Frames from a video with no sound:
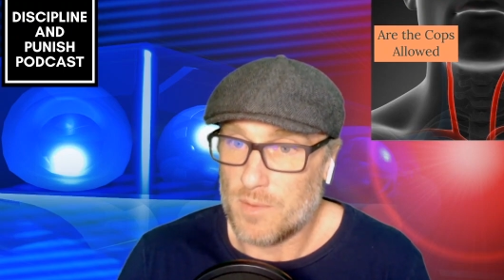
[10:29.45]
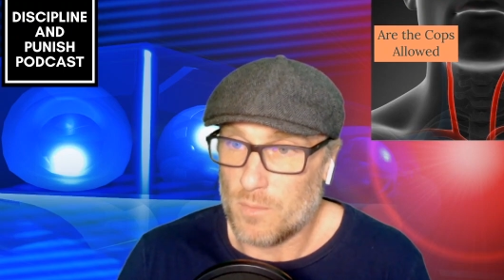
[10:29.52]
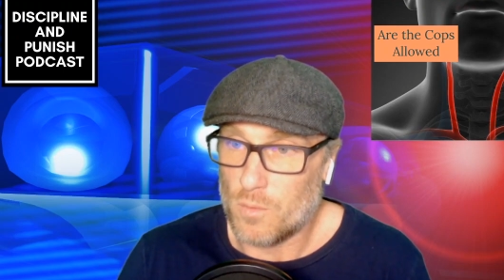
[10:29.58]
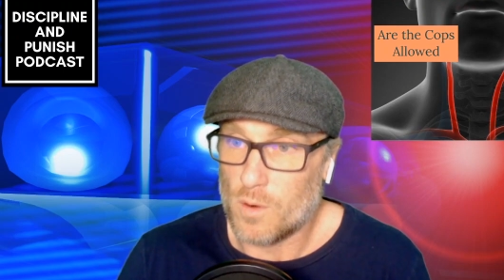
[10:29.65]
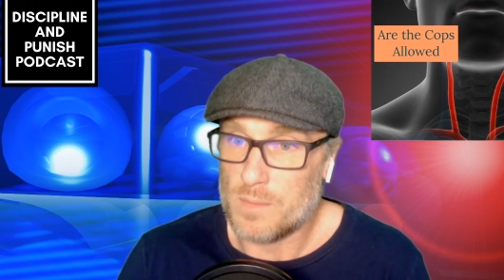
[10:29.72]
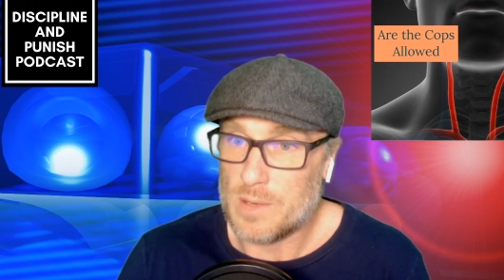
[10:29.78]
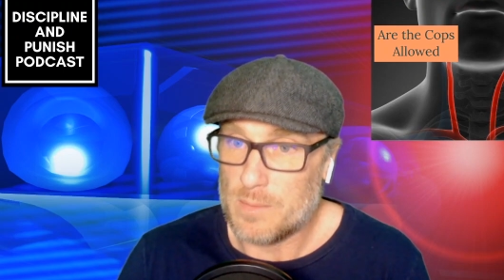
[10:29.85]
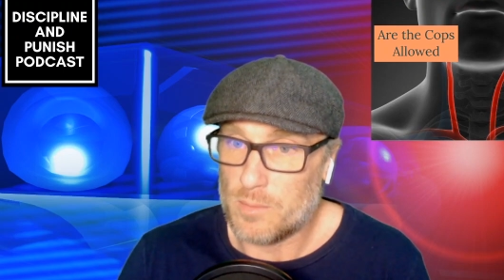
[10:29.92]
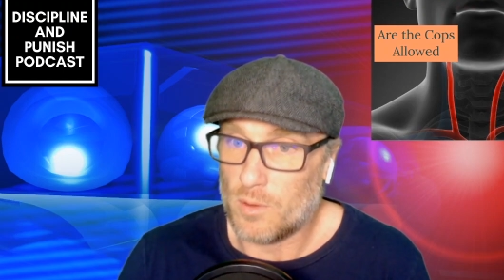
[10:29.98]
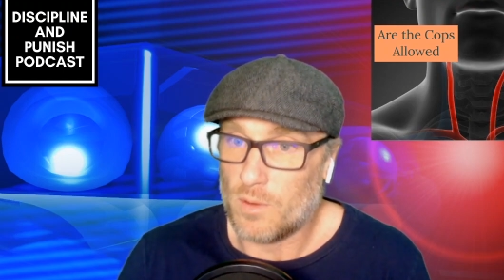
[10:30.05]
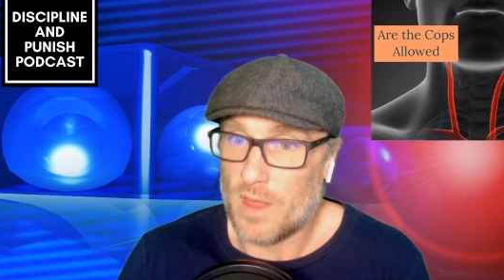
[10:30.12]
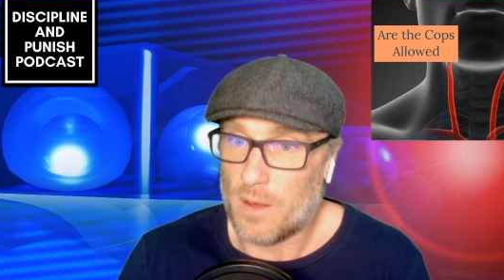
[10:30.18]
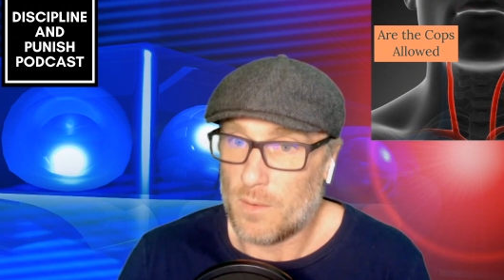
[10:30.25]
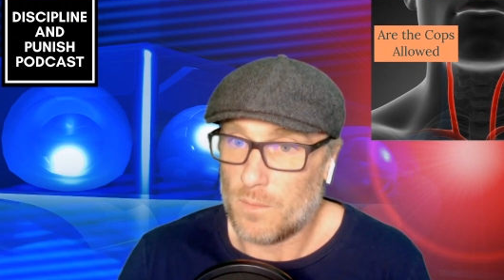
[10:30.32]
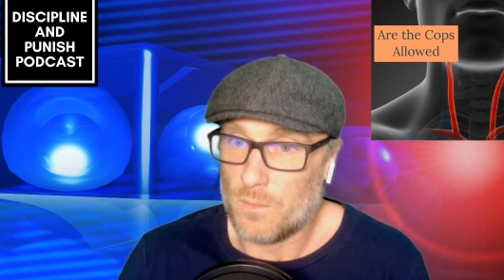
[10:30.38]
the more people
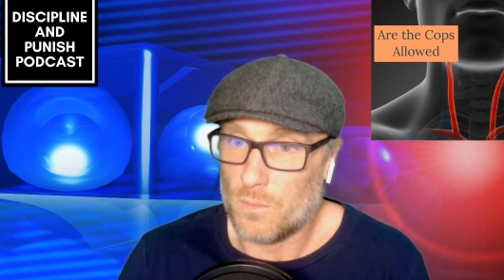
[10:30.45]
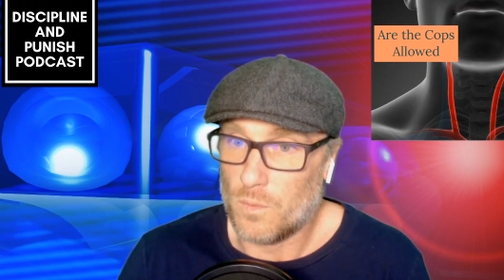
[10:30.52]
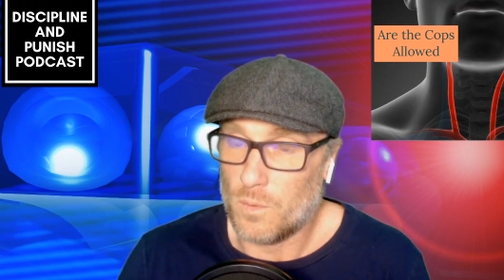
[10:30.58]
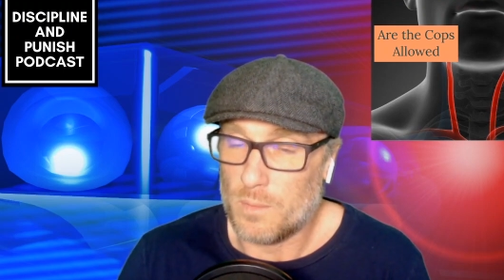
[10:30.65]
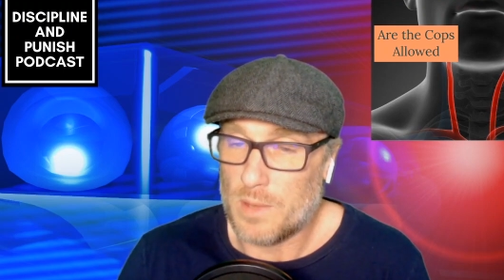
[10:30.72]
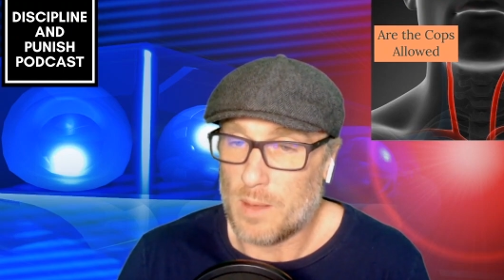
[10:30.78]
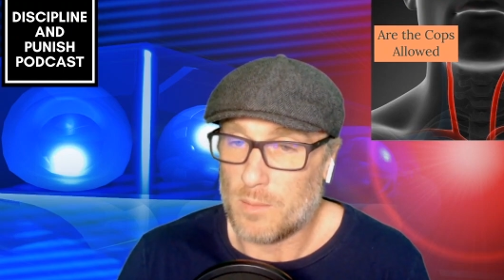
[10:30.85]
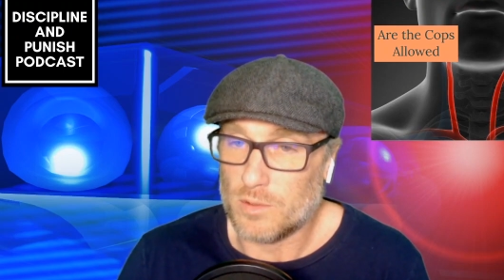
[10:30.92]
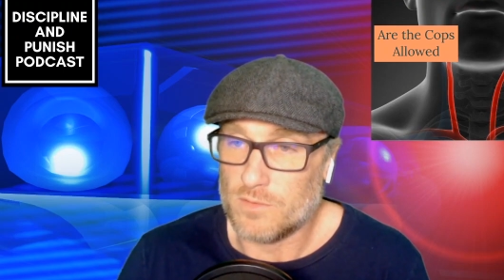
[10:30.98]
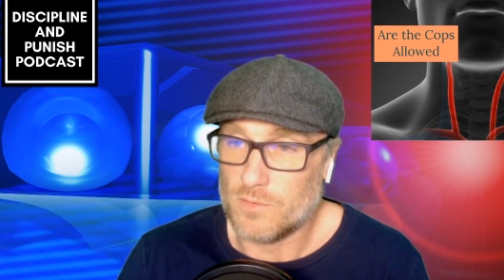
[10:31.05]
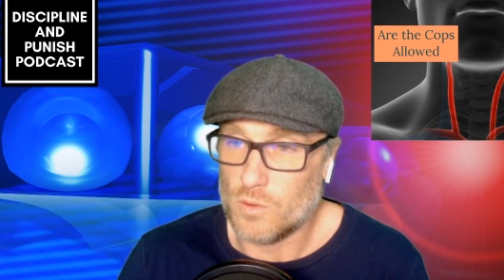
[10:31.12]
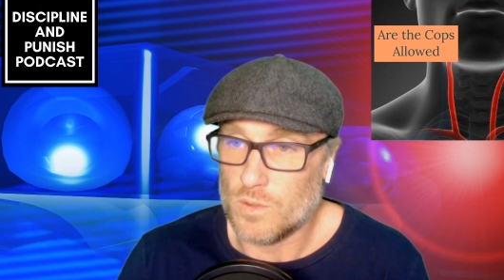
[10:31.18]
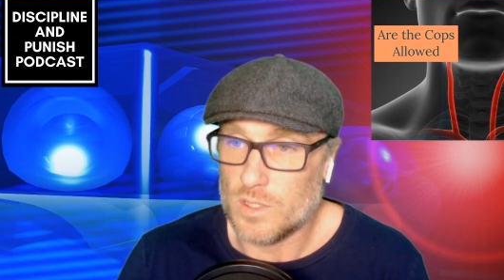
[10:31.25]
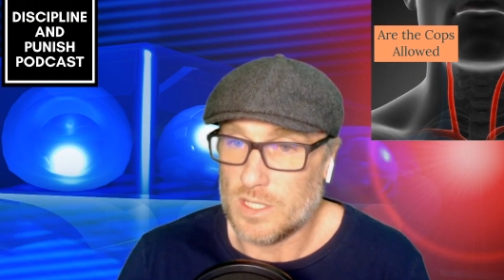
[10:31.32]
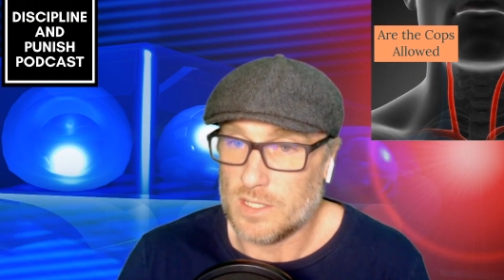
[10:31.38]
that will be able to
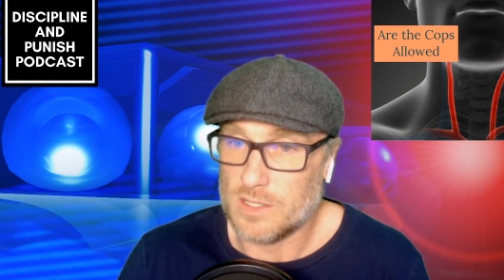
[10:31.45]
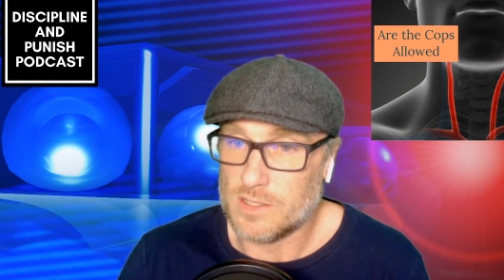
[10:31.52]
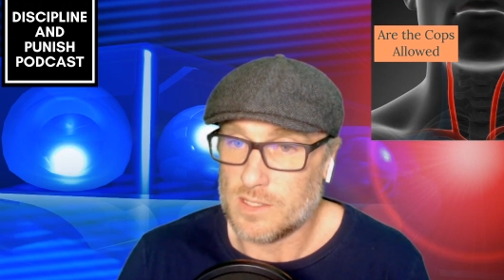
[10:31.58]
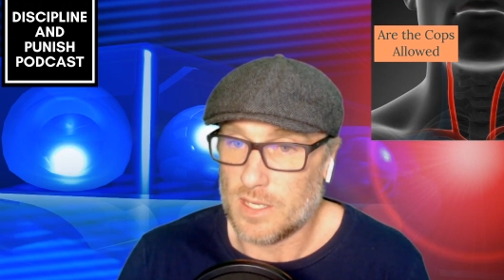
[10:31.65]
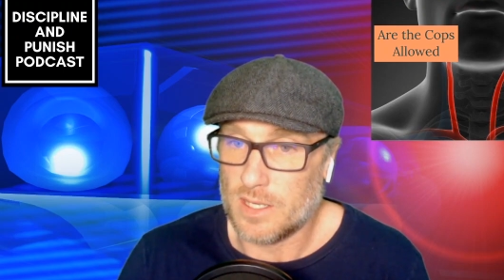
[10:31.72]
view these.